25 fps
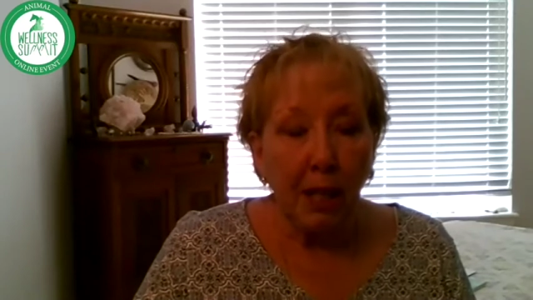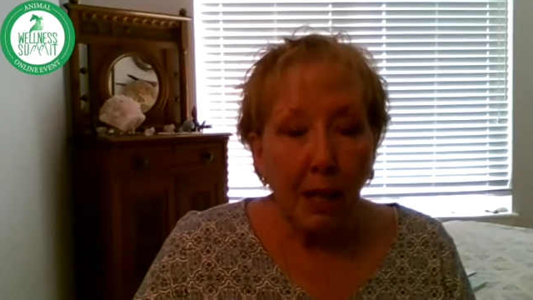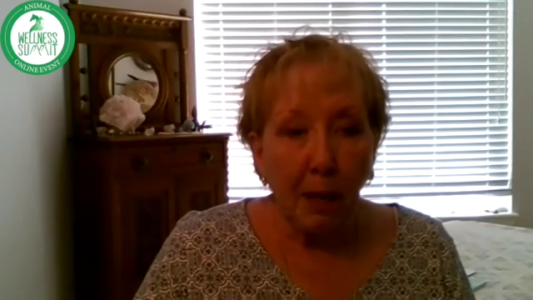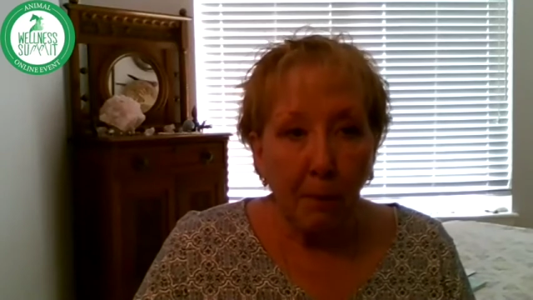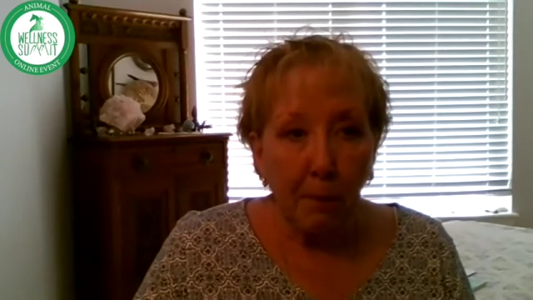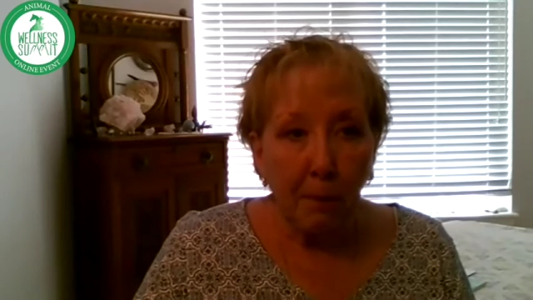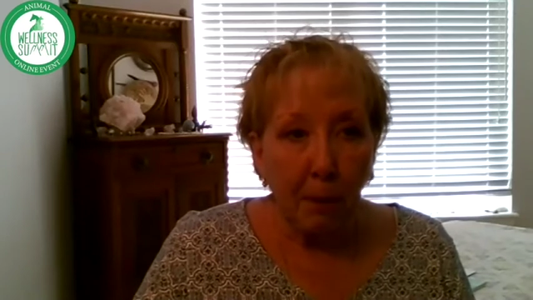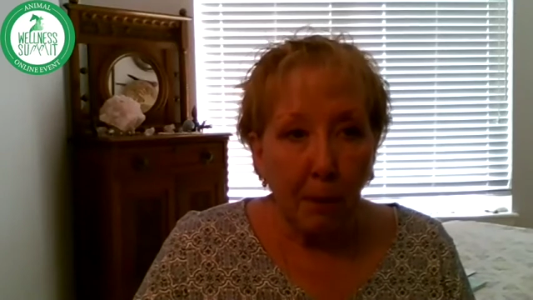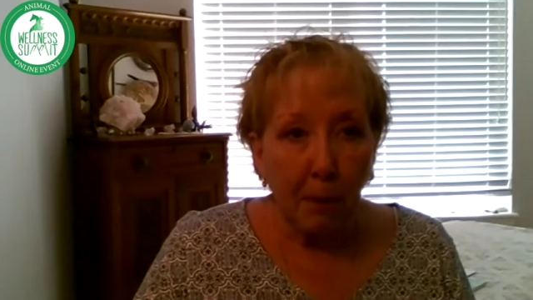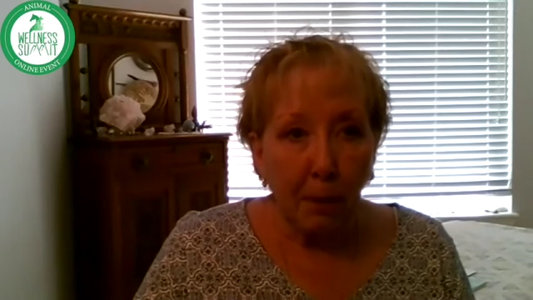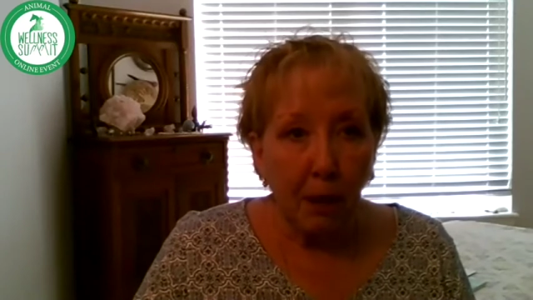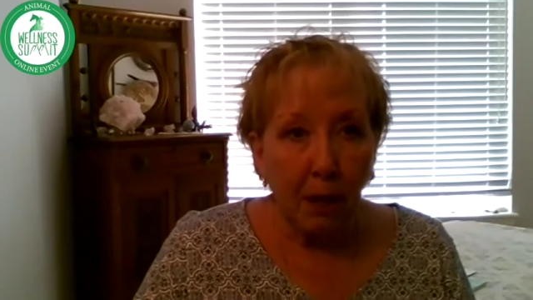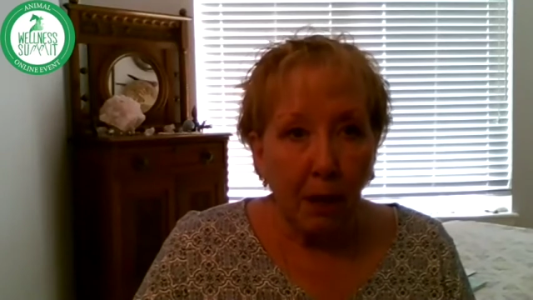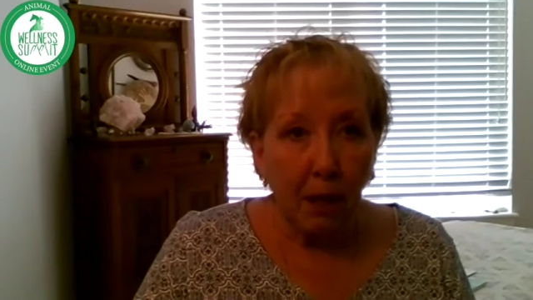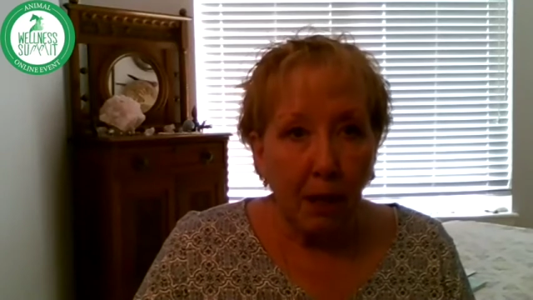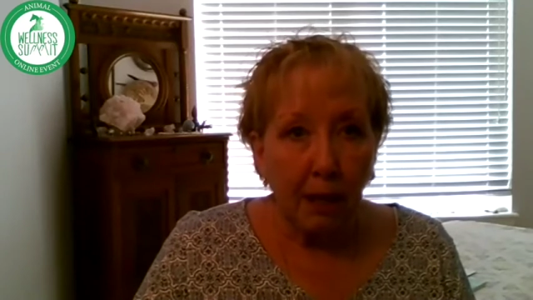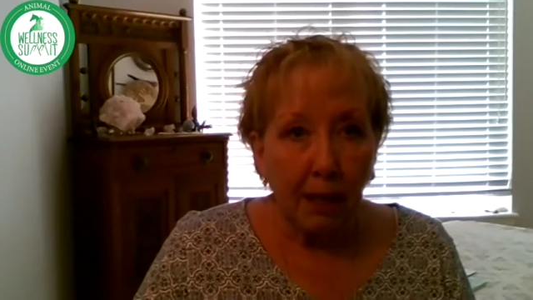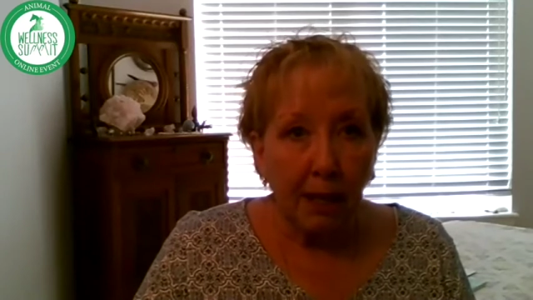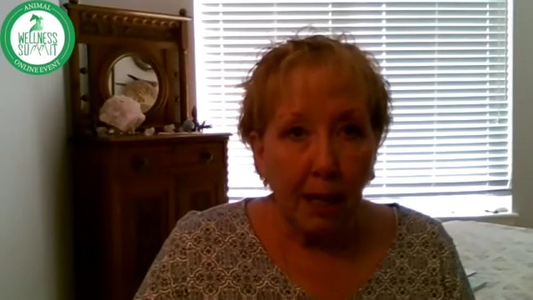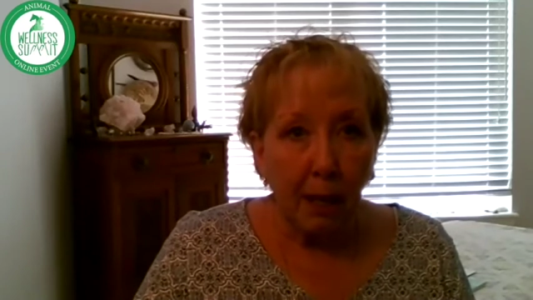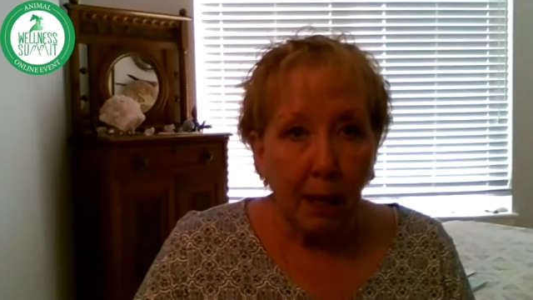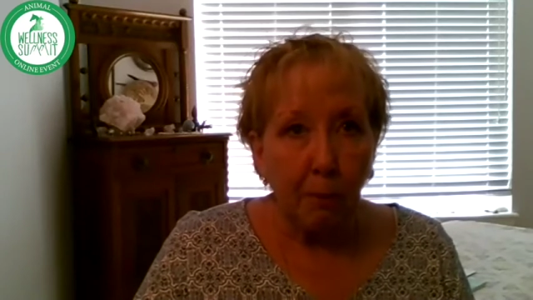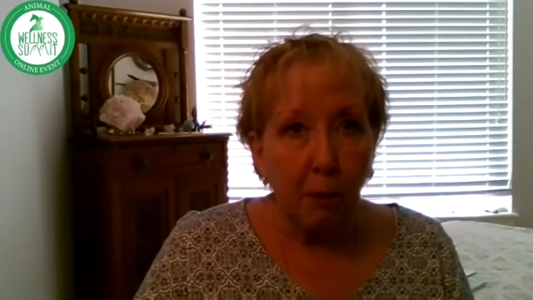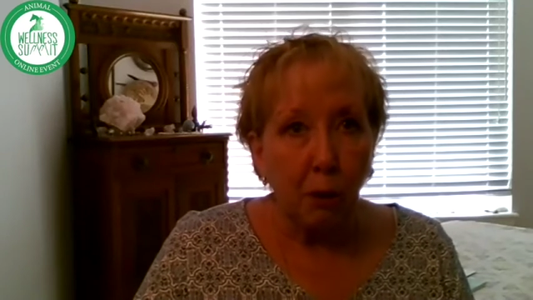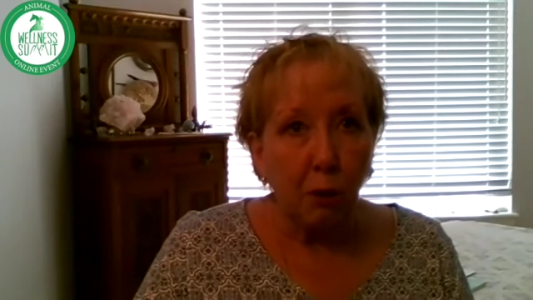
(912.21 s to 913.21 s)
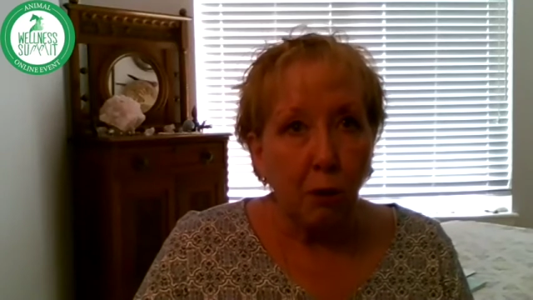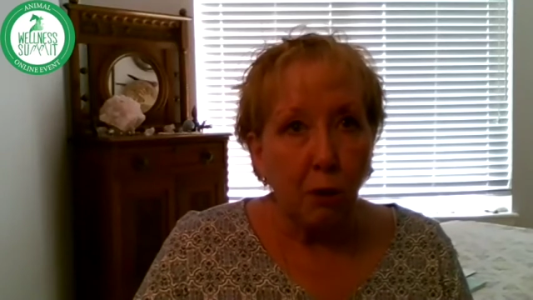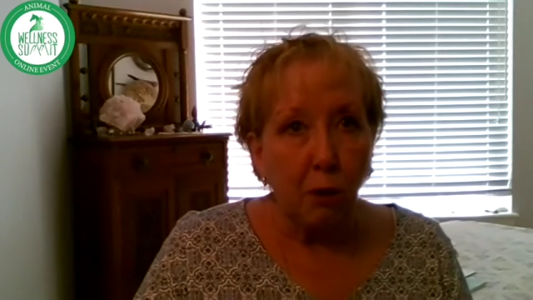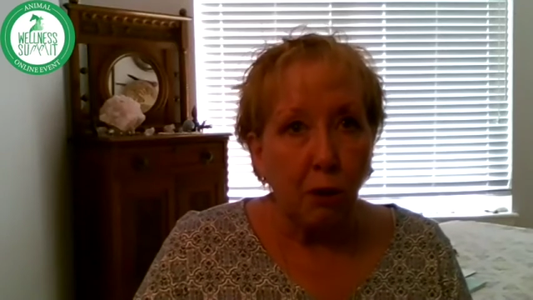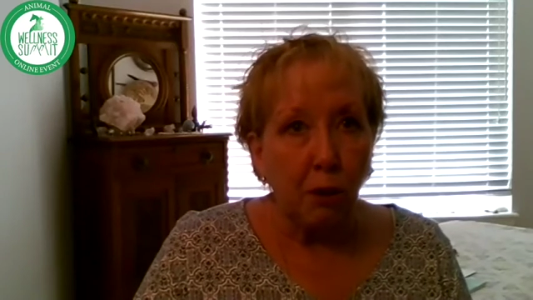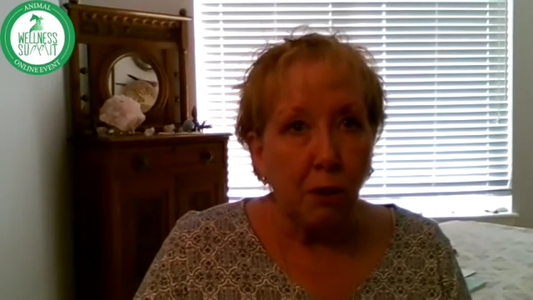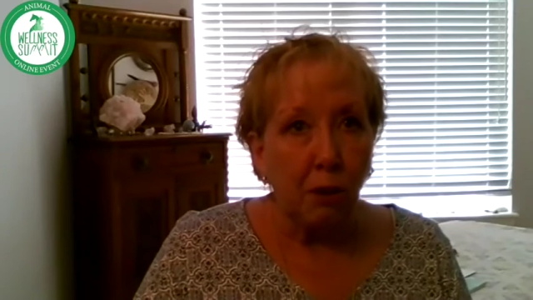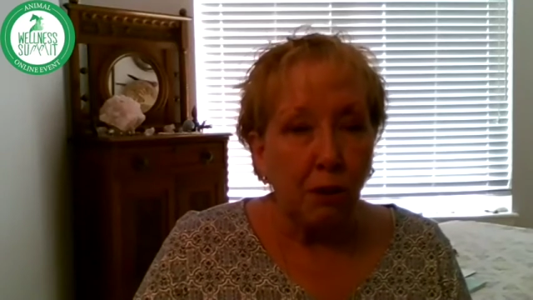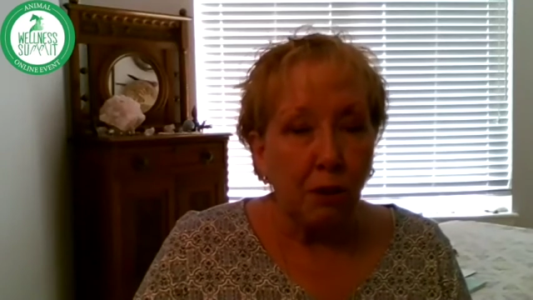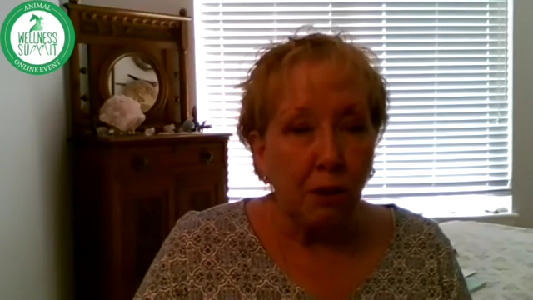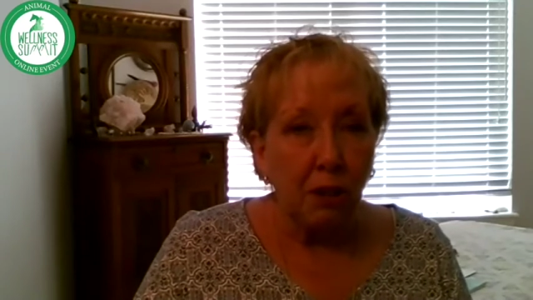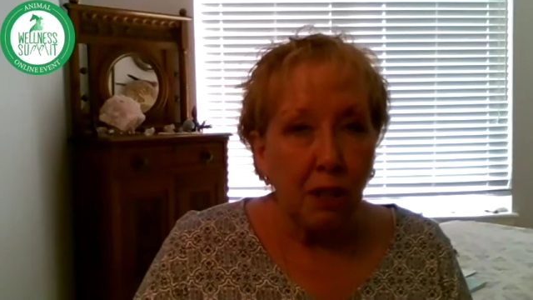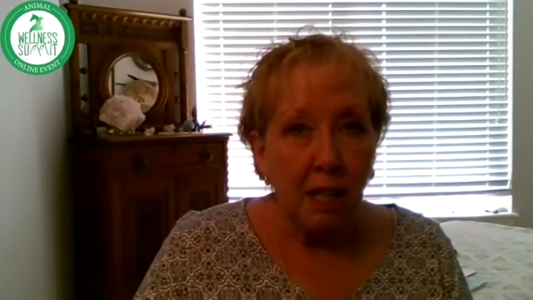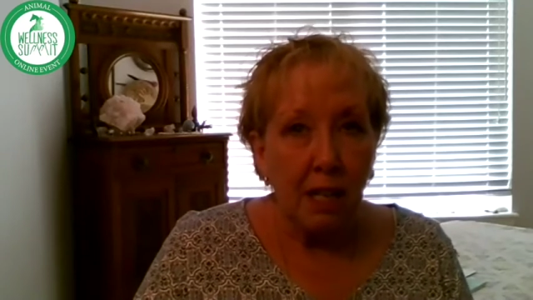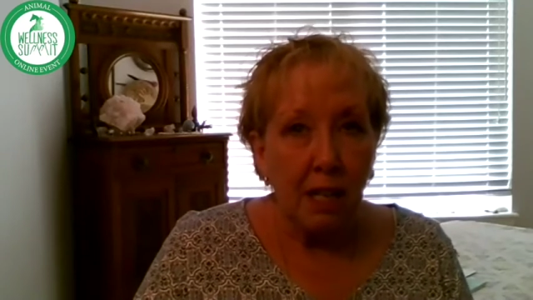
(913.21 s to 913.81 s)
chemical